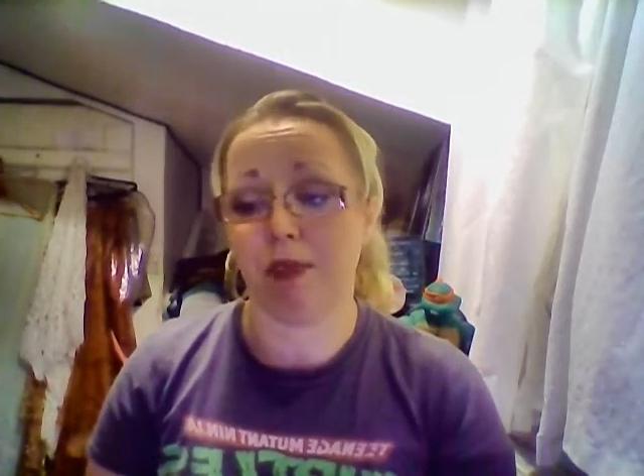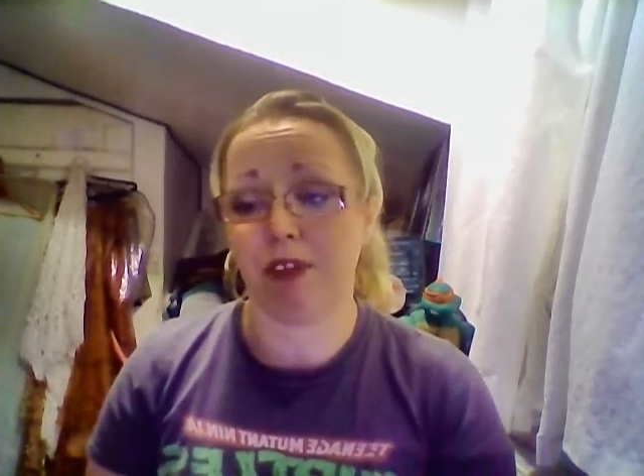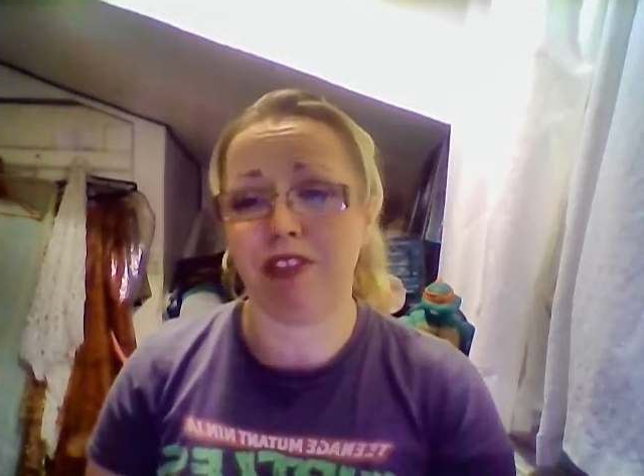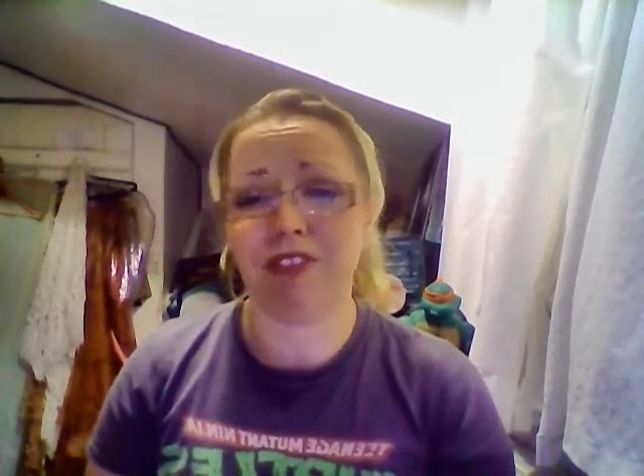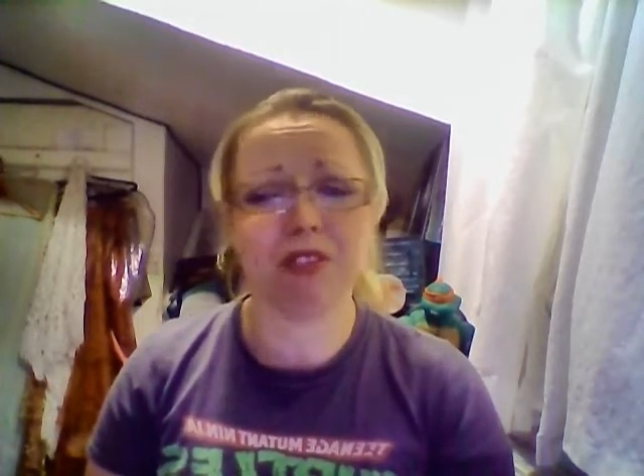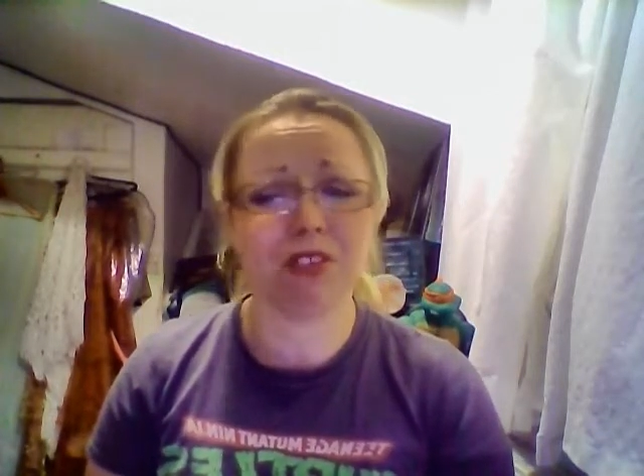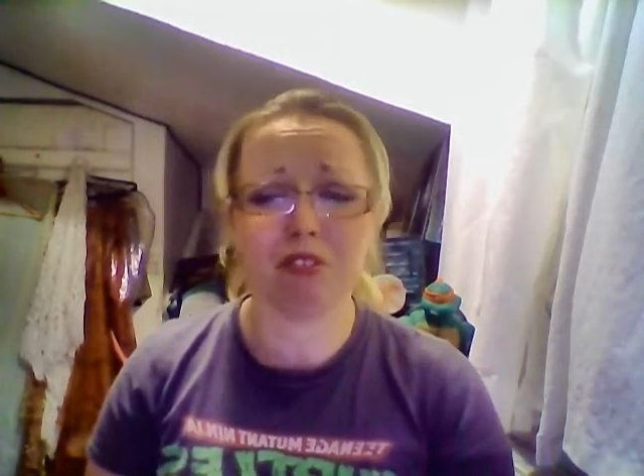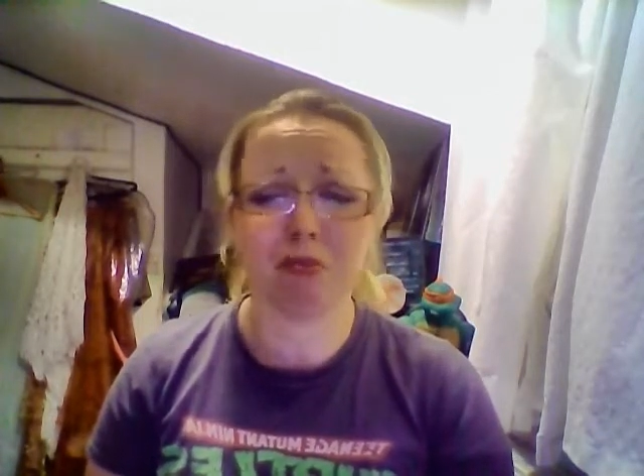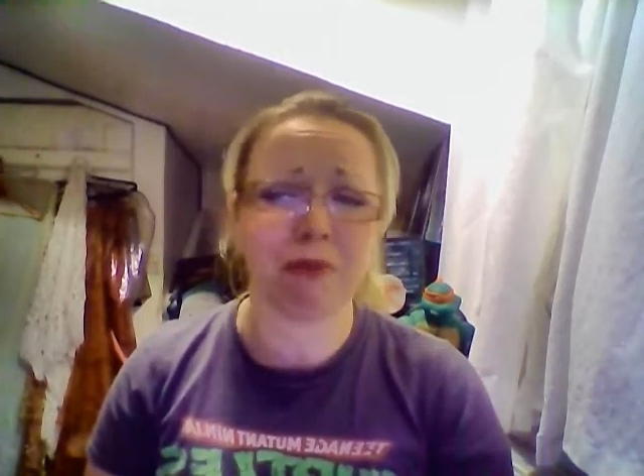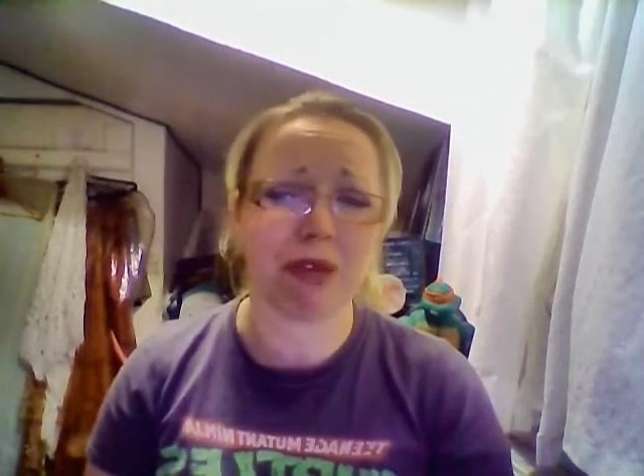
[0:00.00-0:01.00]
still got
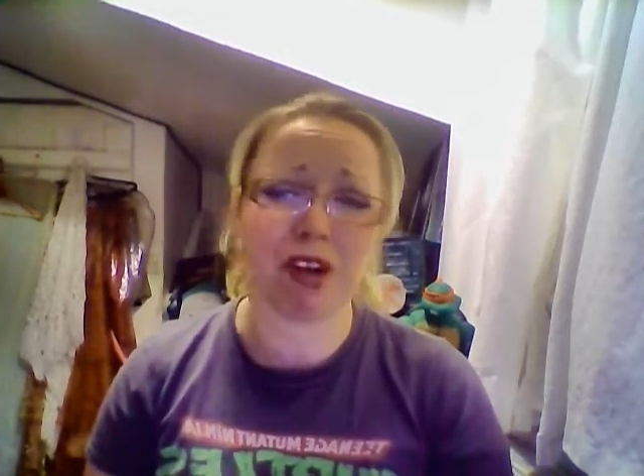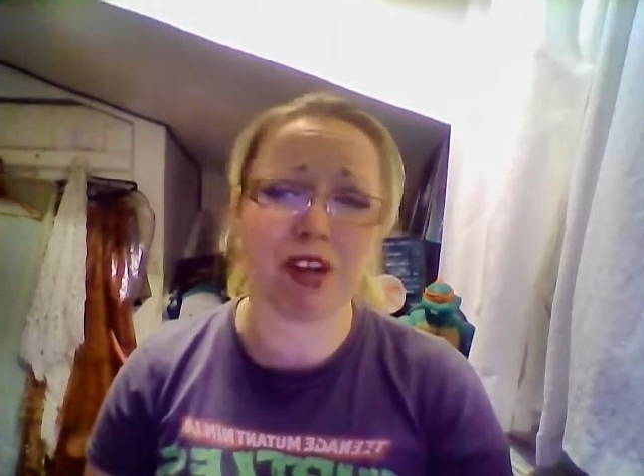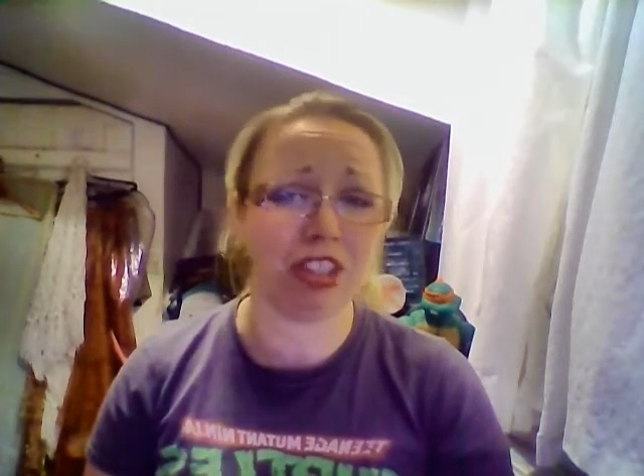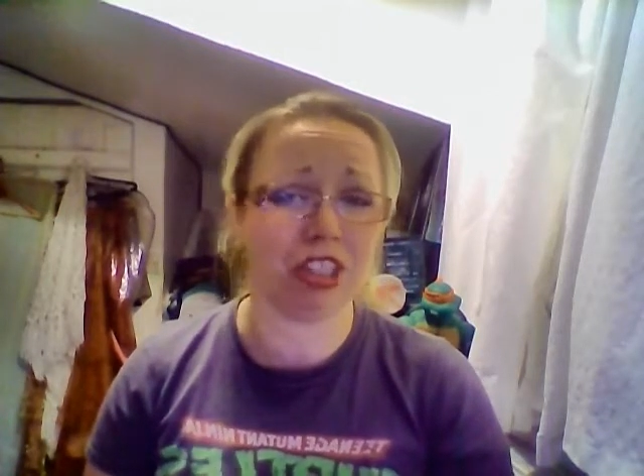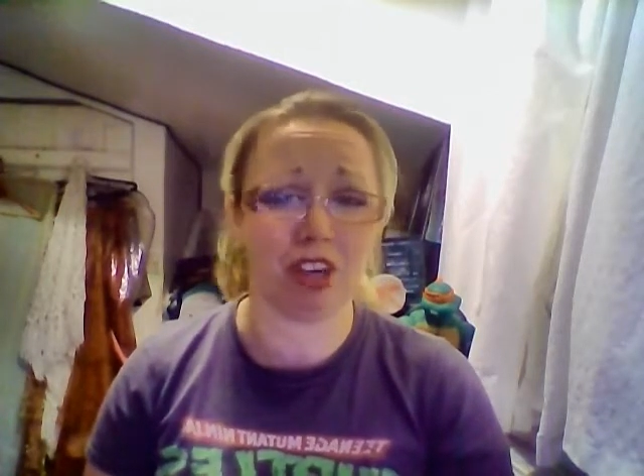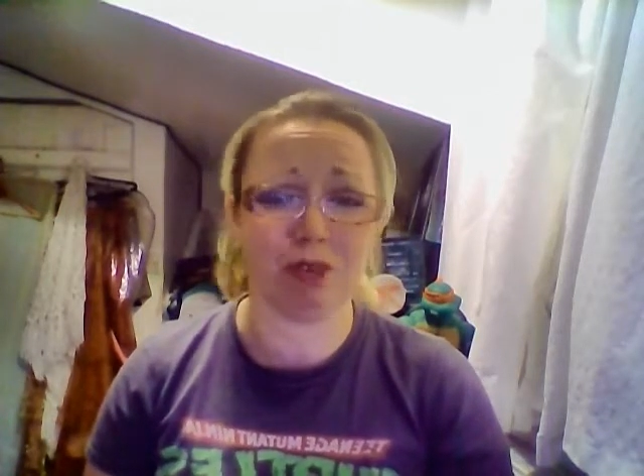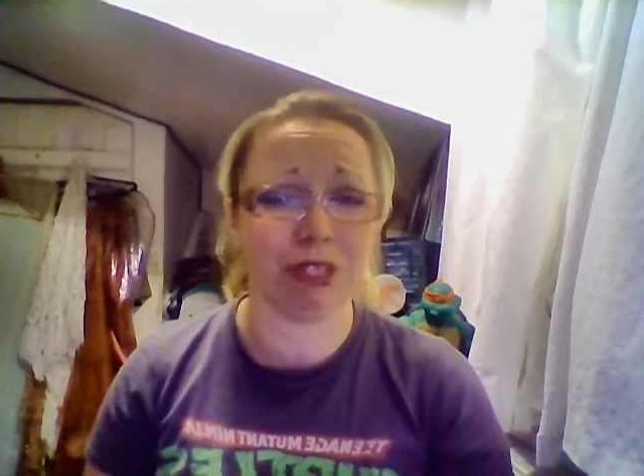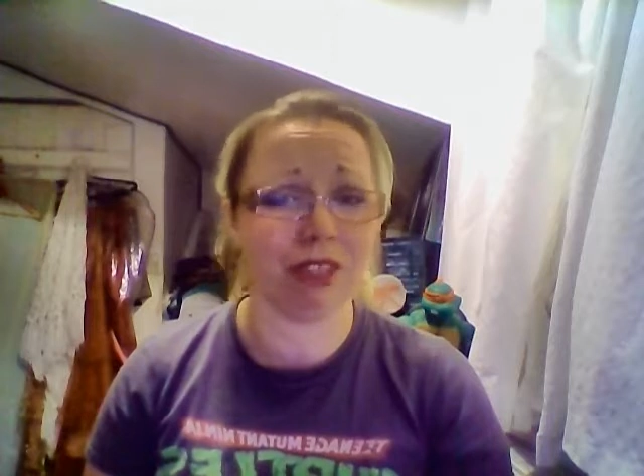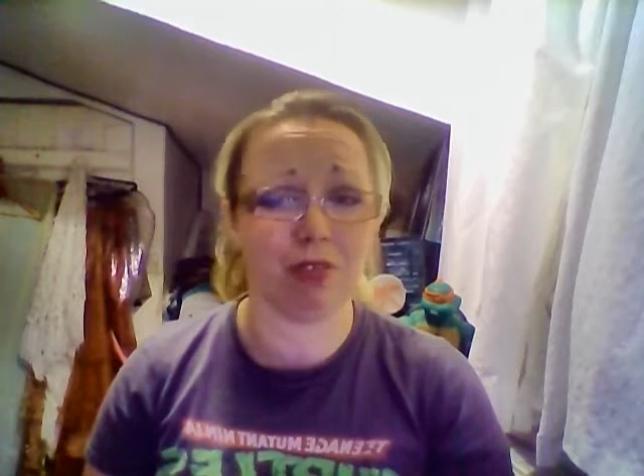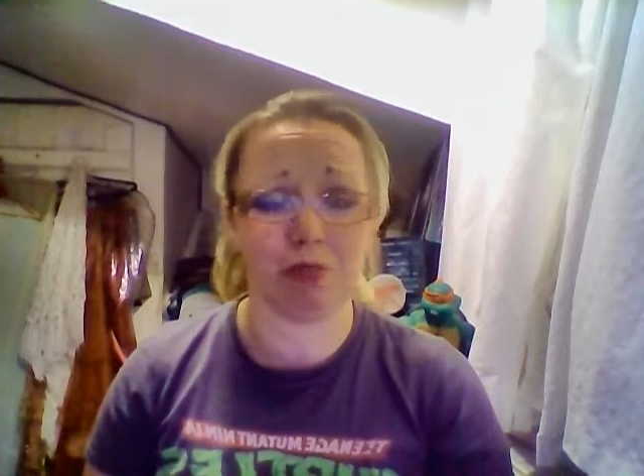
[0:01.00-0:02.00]
some of my Archie
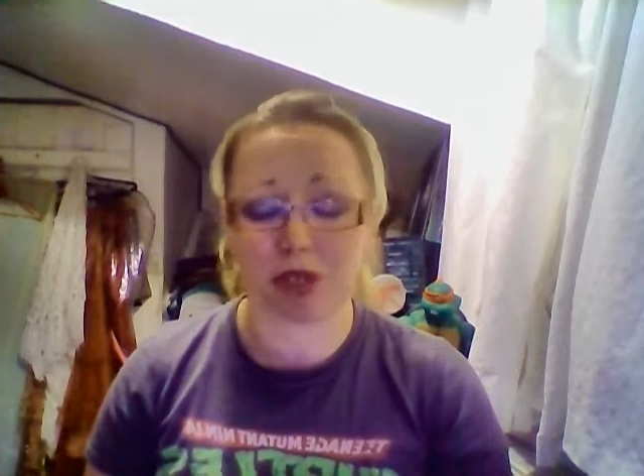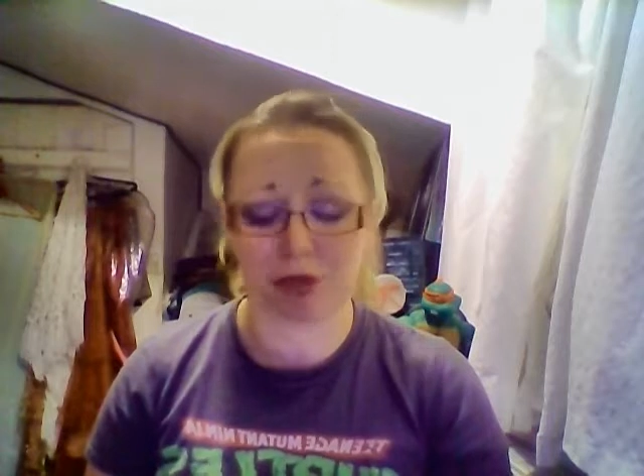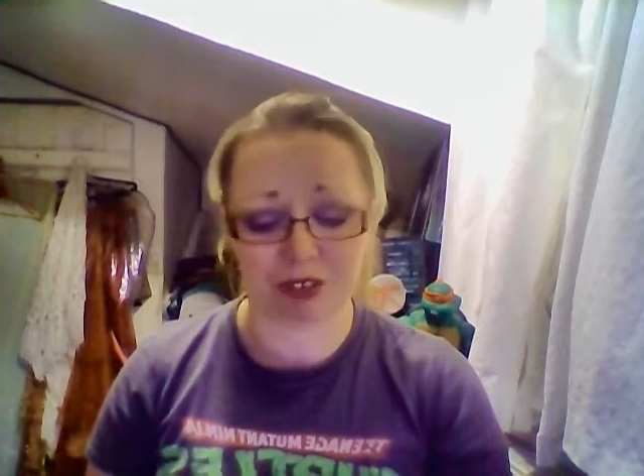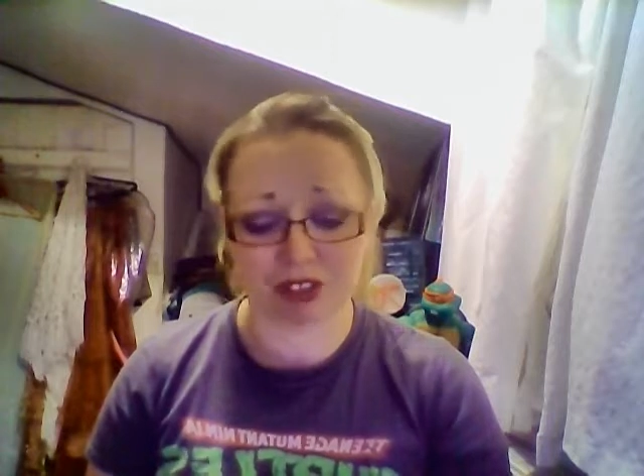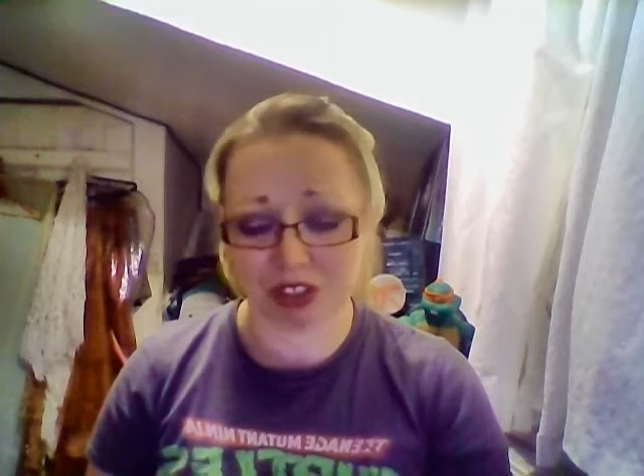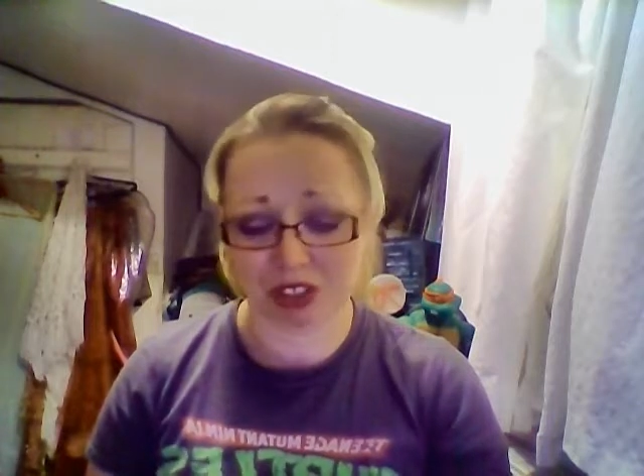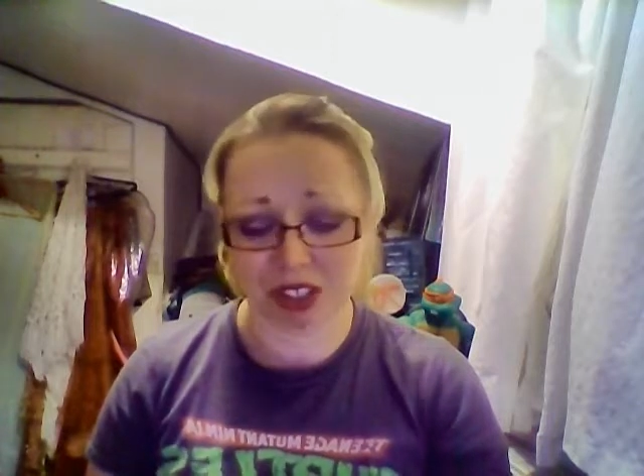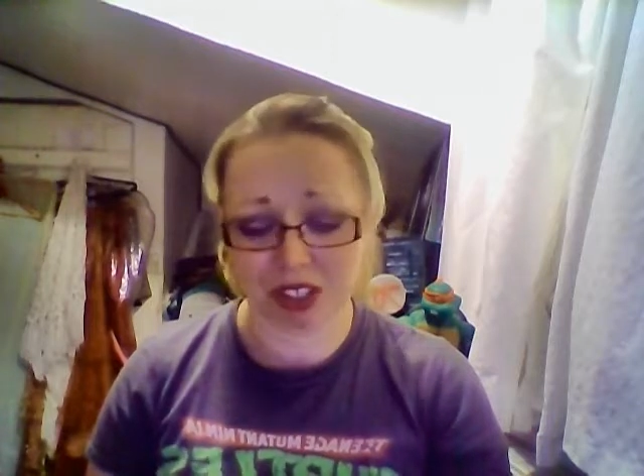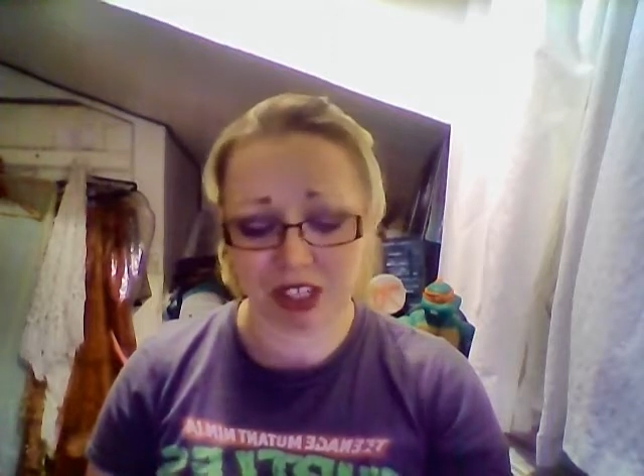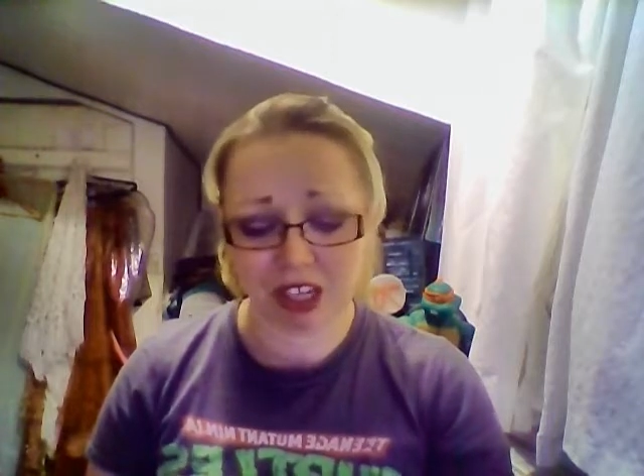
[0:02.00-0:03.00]
comics from when I was younger,